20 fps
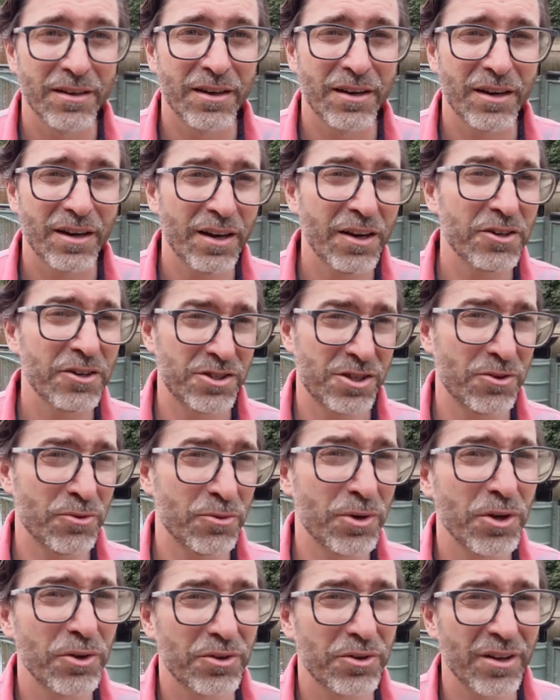here's the
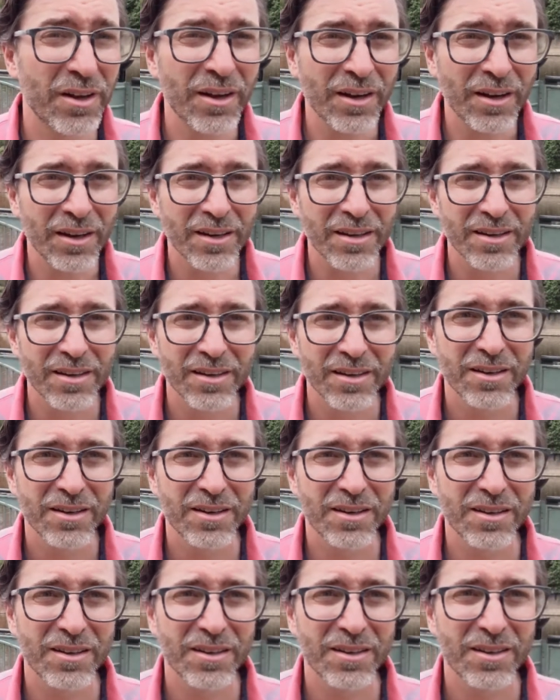real thing
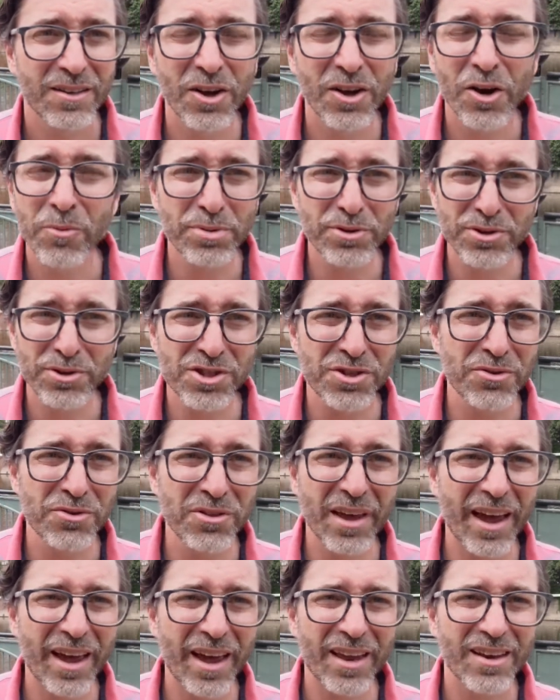don't pursue
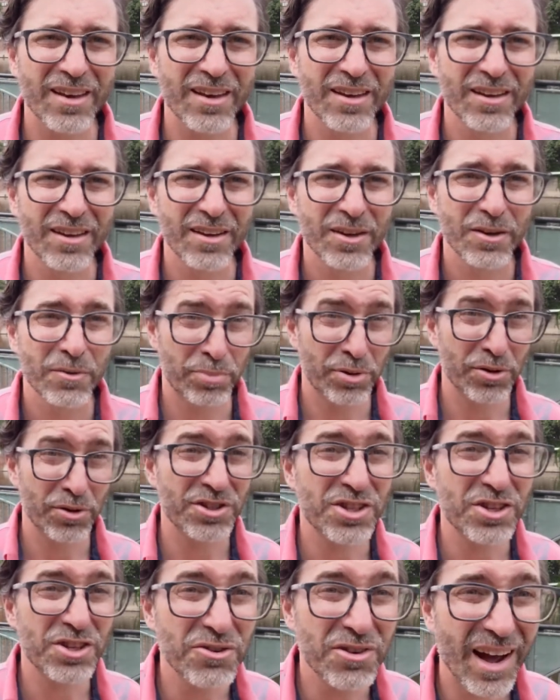that.
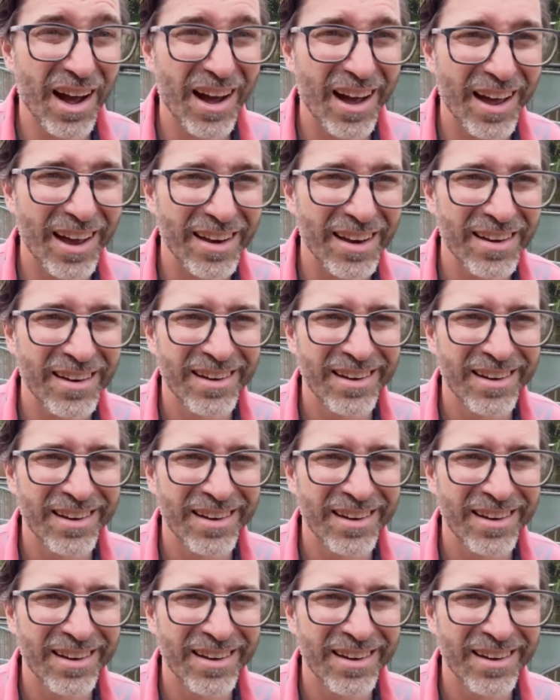Pursue God,